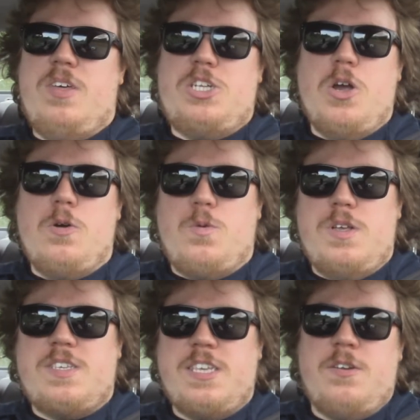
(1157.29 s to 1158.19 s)
joke
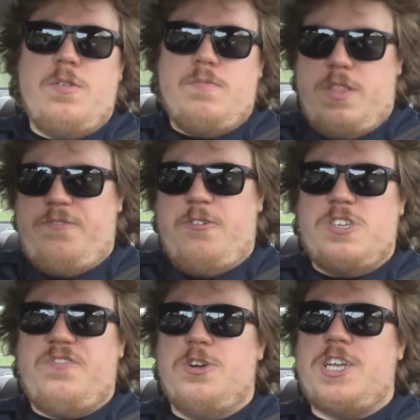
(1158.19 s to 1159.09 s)
was, the
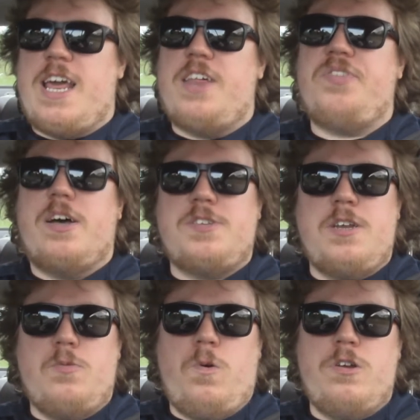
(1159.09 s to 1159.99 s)
first version had
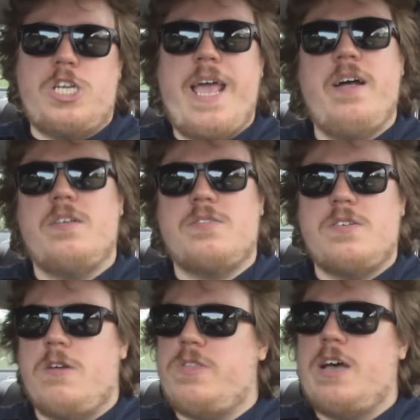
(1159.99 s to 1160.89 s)
1001
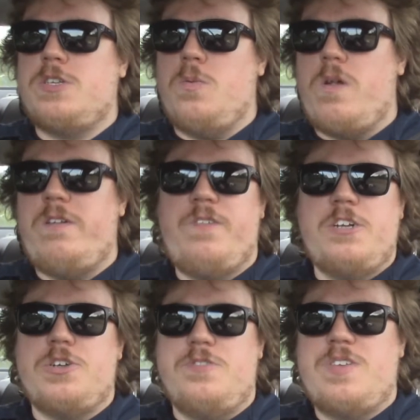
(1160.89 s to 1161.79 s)
tales, or 1001
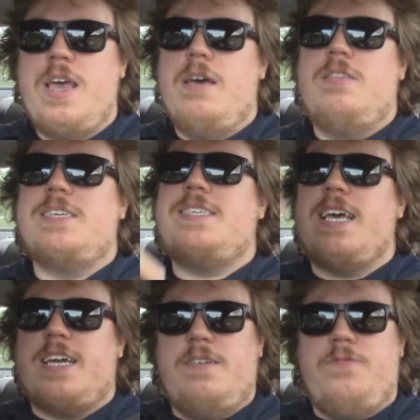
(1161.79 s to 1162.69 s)
adventures. The
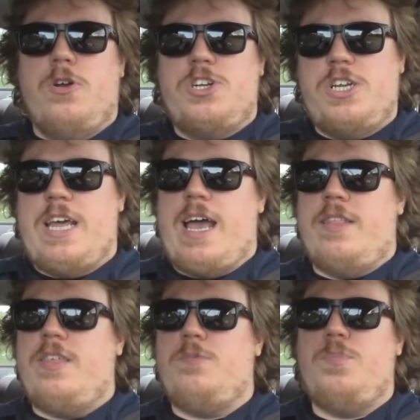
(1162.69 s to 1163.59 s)
second version,
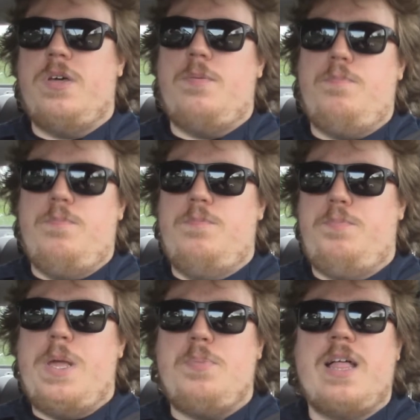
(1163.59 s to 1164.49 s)
the
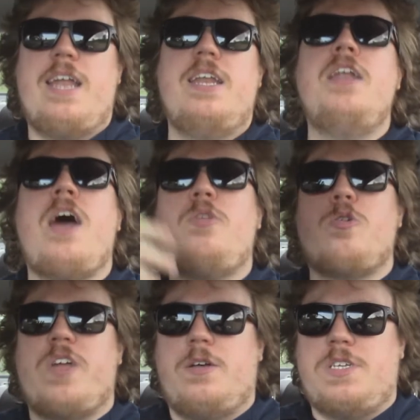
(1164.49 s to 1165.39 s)
people added another
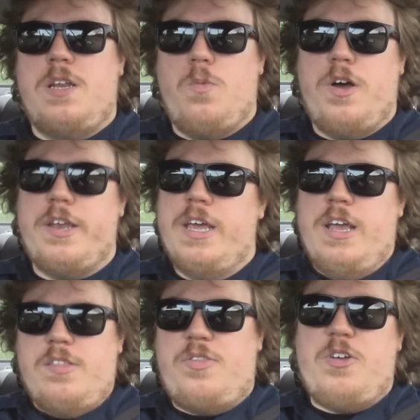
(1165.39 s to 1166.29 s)

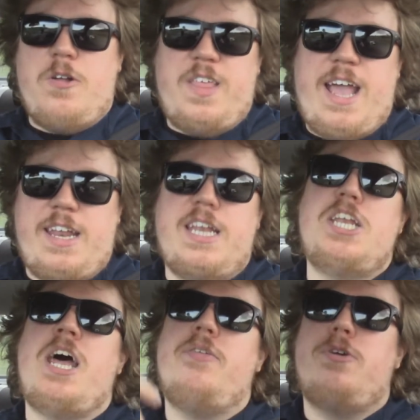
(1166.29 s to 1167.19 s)
1001. The third, they added
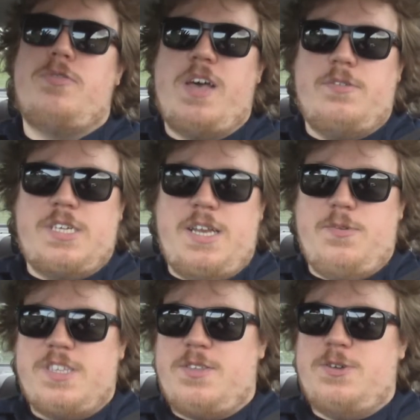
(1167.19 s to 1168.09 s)
another
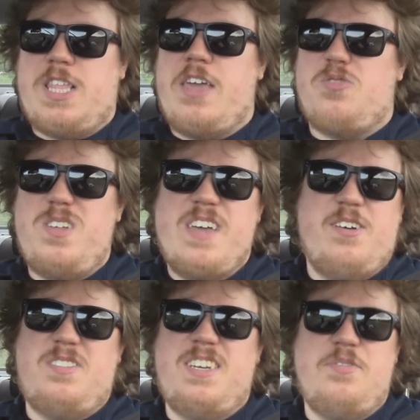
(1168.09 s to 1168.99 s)
1001. So there's like
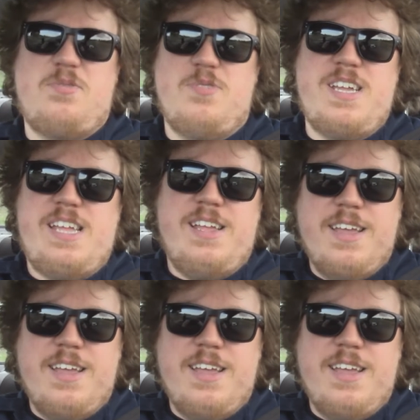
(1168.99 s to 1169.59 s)
3003,